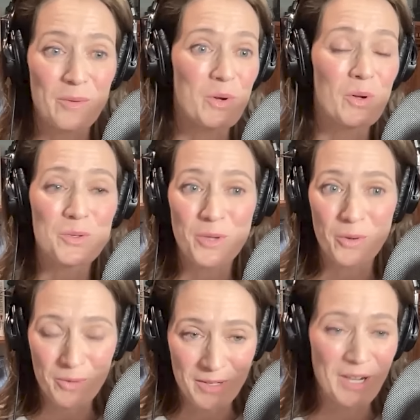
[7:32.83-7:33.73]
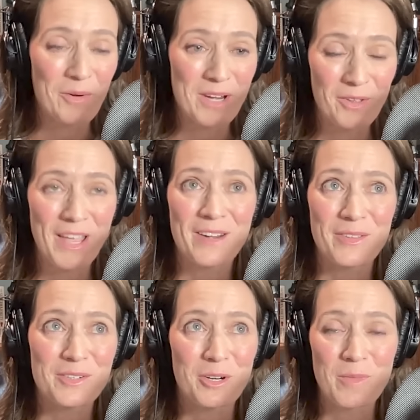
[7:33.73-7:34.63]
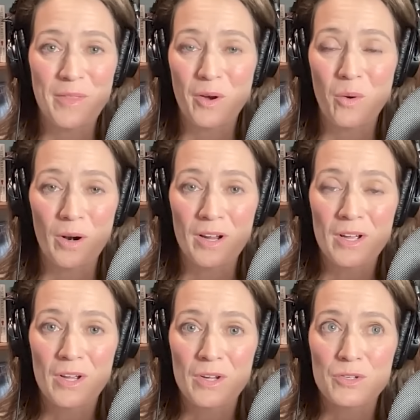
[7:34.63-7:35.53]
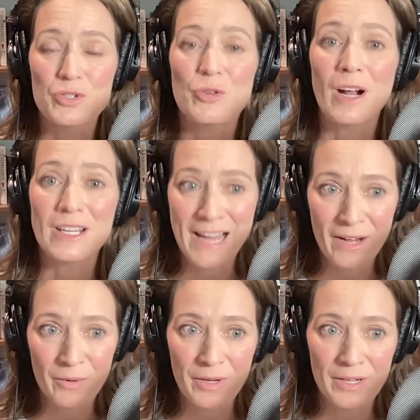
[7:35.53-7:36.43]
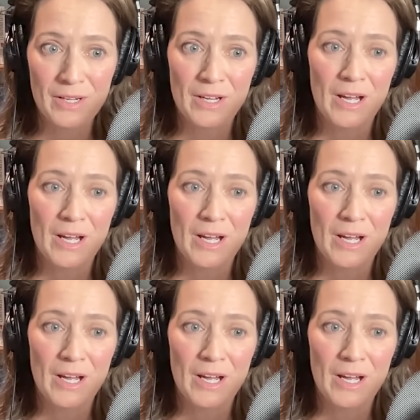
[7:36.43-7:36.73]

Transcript: was also near the end of the term that the court struck down